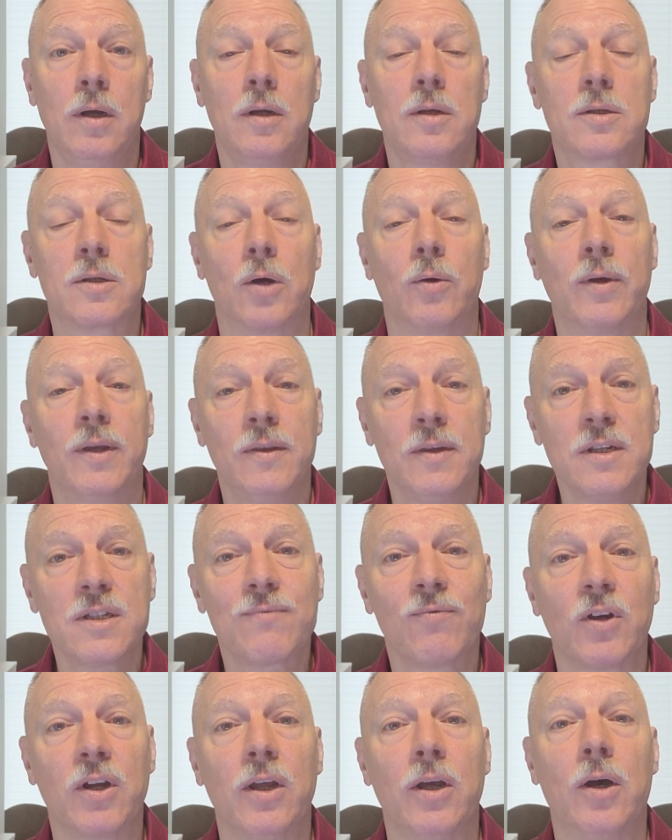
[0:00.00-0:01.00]
So in this
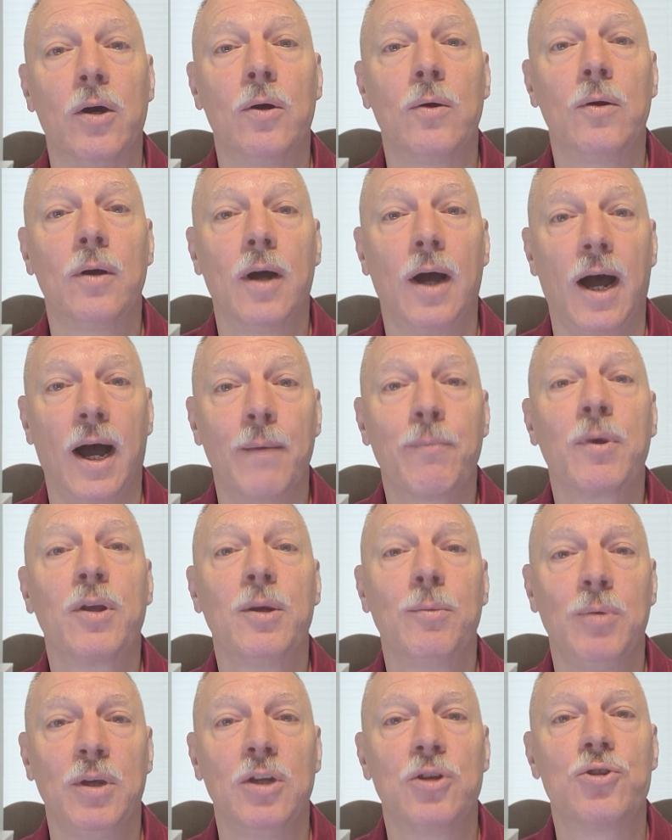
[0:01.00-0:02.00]
video, I'm going
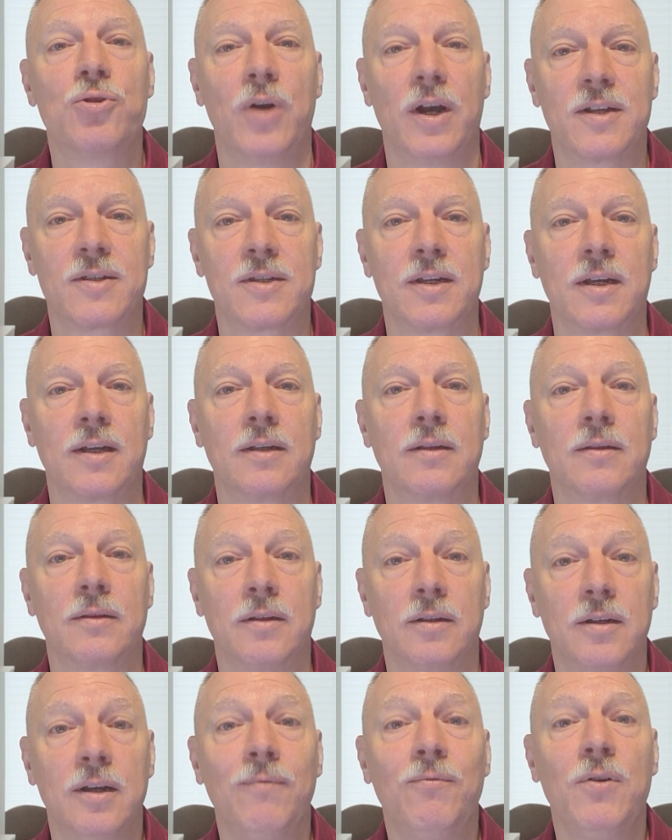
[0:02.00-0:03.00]
to be addressing
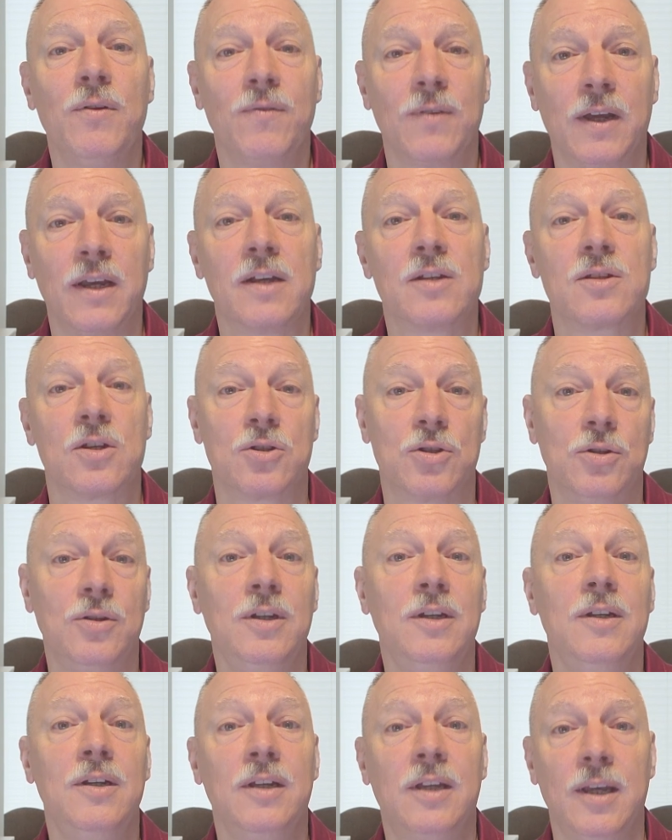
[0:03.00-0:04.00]
the different things that you
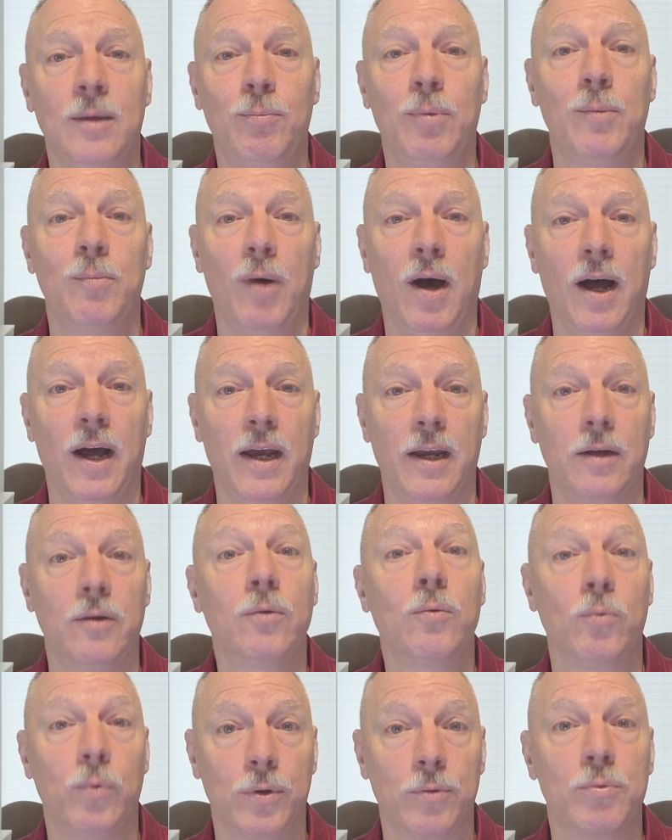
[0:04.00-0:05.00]
need to keep in mind
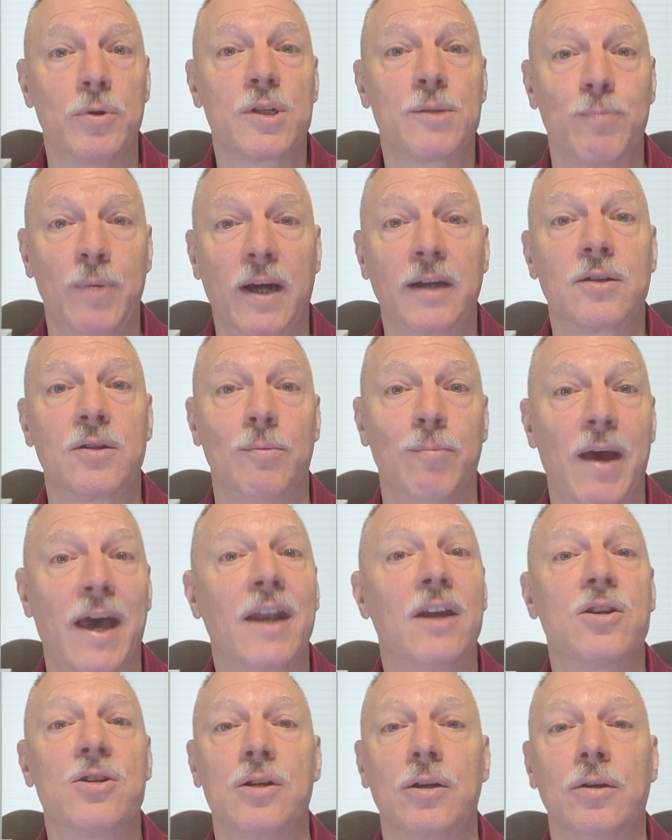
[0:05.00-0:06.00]
with respect to
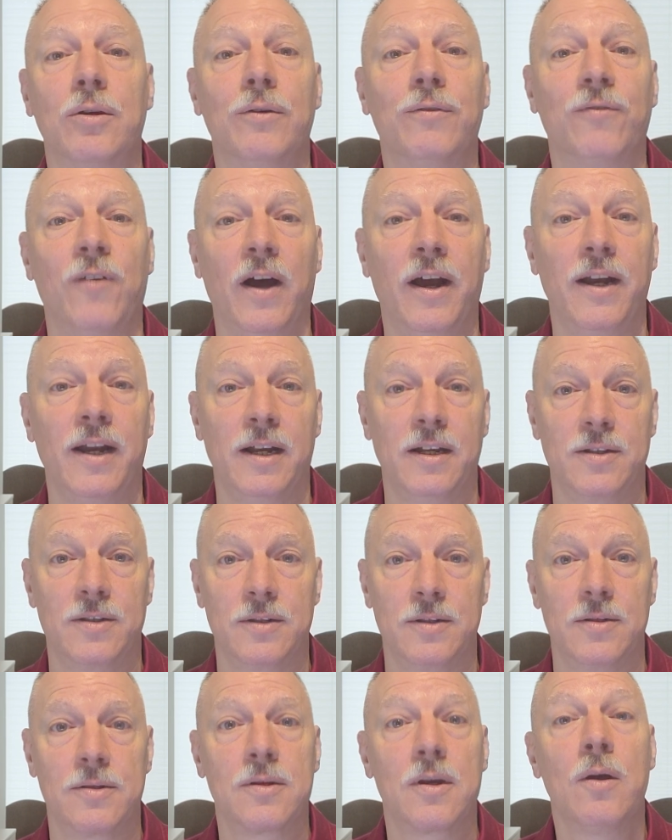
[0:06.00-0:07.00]
managing your
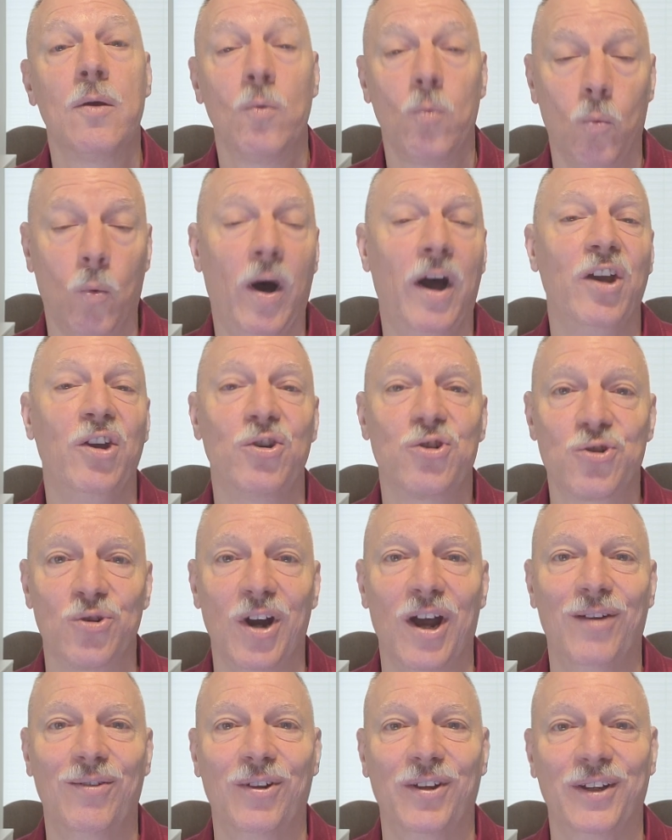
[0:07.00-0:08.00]
finances while you're
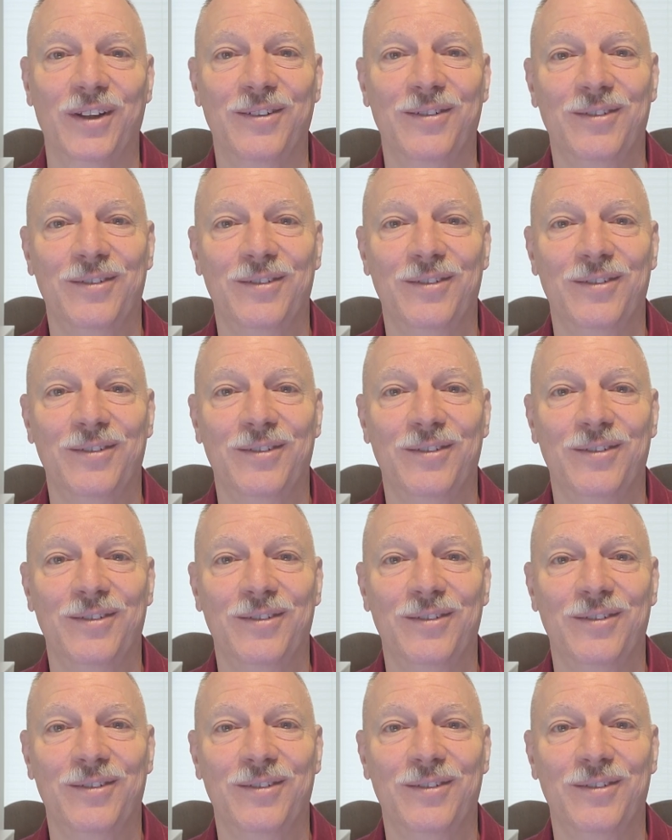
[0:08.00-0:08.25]
traveling.